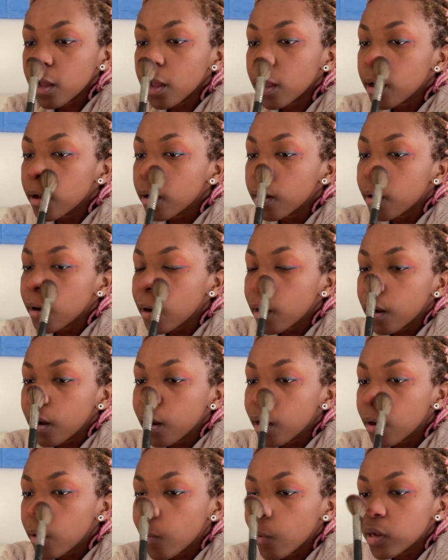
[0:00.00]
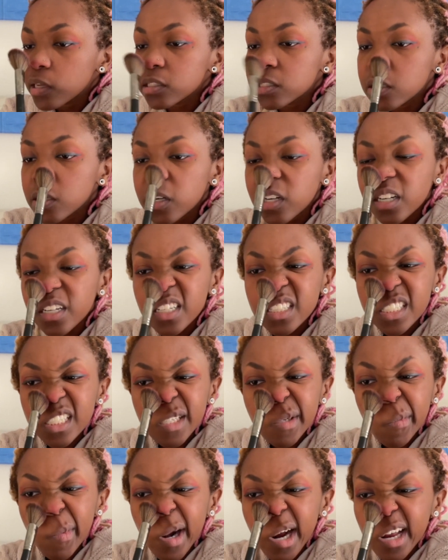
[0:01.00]
it wasn't really
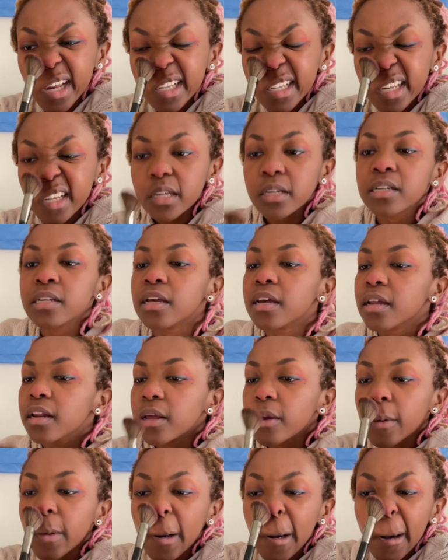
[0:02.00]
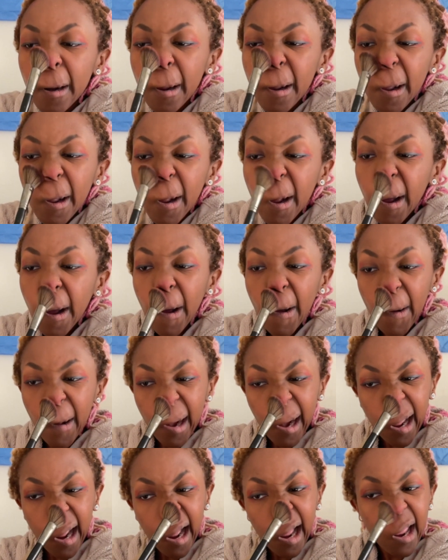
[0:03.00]
surprising to anyone when
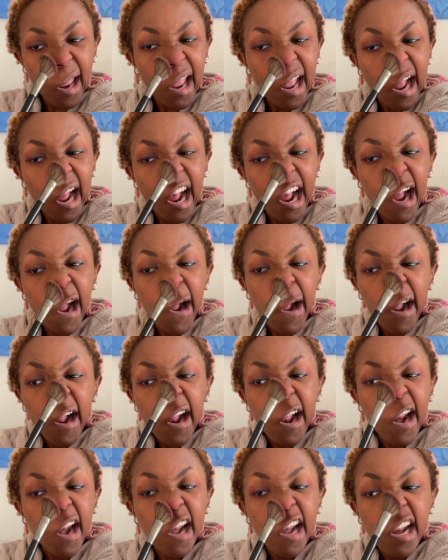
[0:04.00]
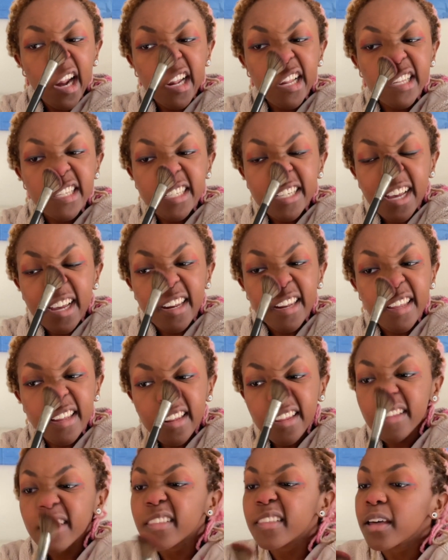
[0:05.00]
I decided
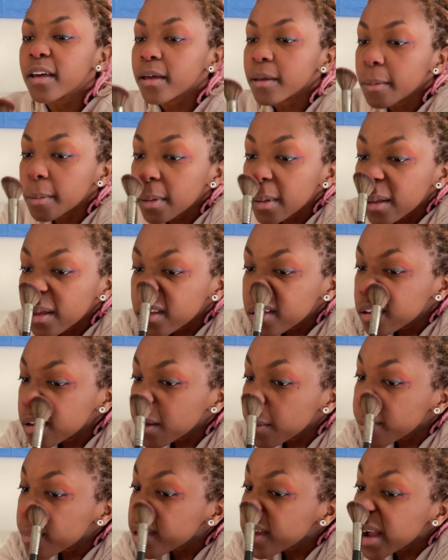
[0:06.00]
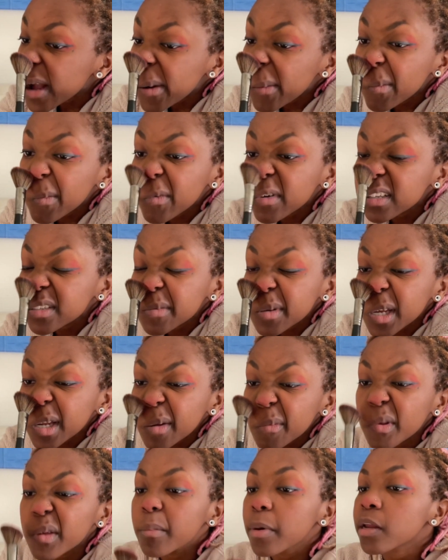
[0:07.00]
that makeup was gonna
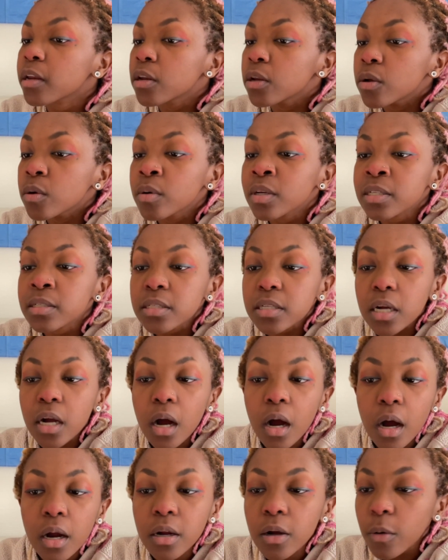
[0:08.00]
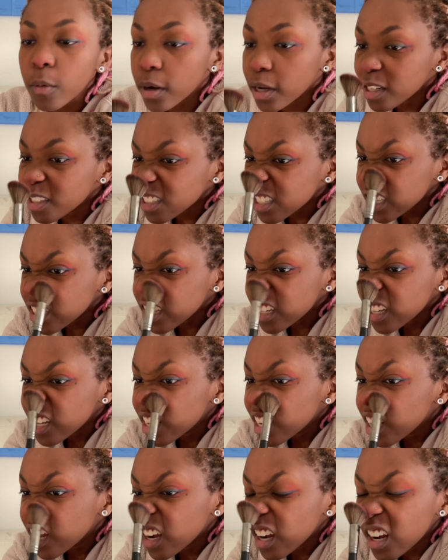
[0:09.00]
be my newest conquest
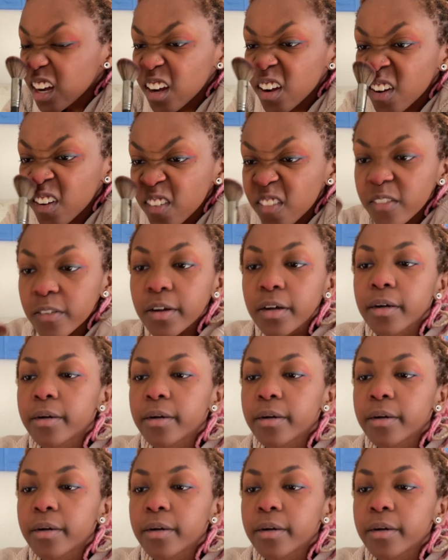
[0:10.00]
of